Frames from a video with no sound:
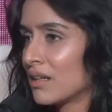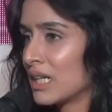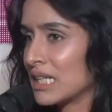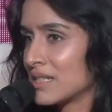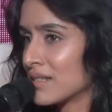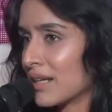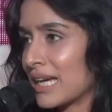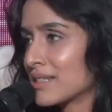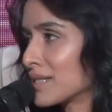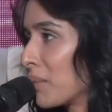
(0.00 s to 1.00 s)
is
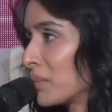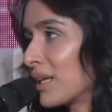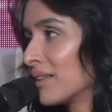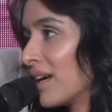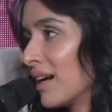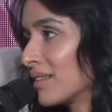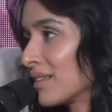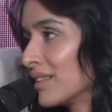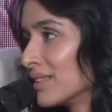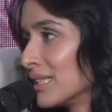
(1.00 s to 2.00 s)
again something that
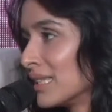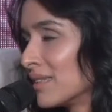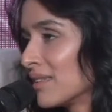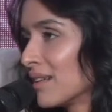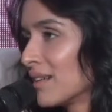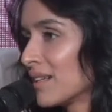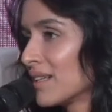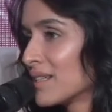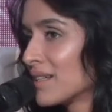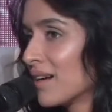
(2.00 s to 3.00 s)
is,
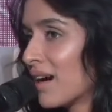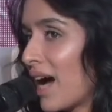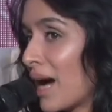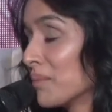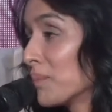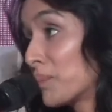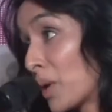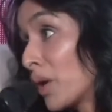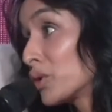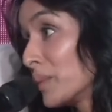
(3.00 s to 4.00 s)
I'm
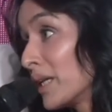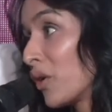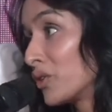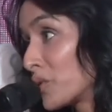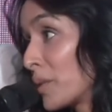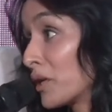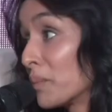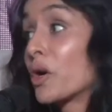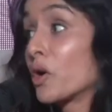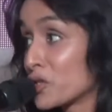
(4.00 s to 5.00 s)
proud to be an entrepreneur
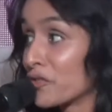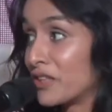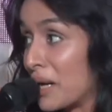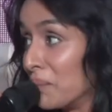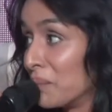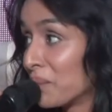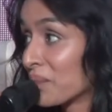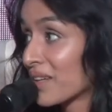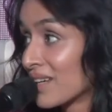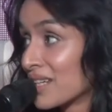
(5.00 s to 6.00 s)
because of them.
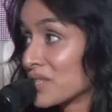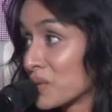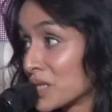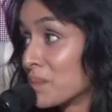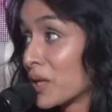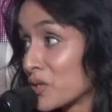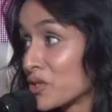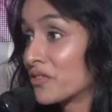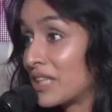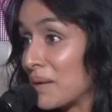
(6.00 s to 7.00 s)
So it's because
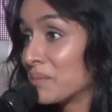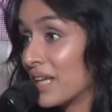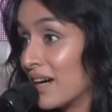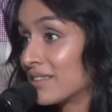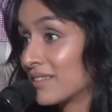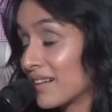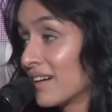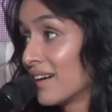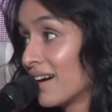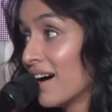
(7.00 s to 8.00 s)
of them that
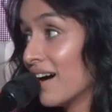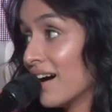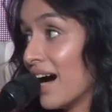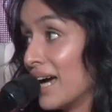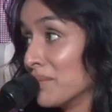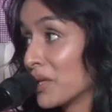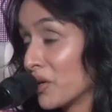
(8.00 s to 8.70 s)
uh, I am an